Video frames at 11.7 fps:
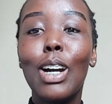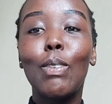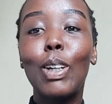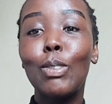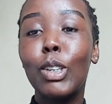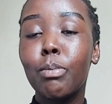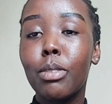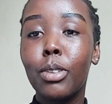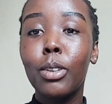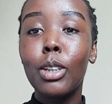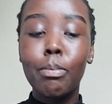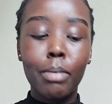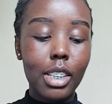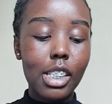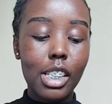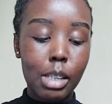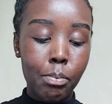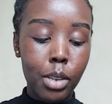1 week before. Don't be this
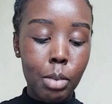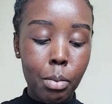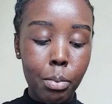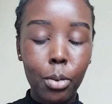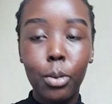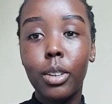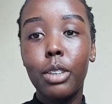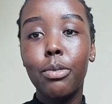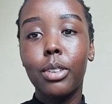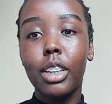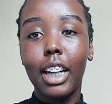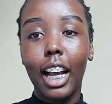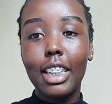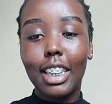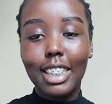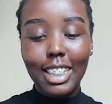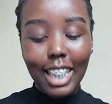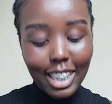last minute people who read for the cat
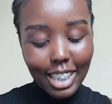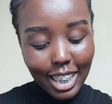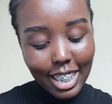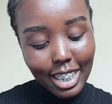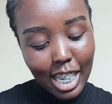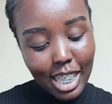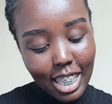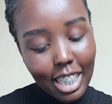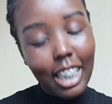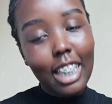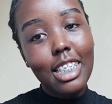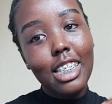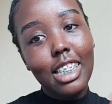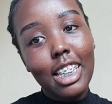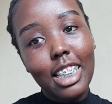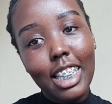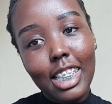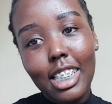at night, then the cat is the
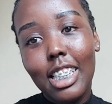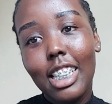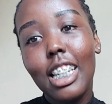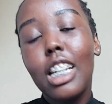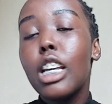next day.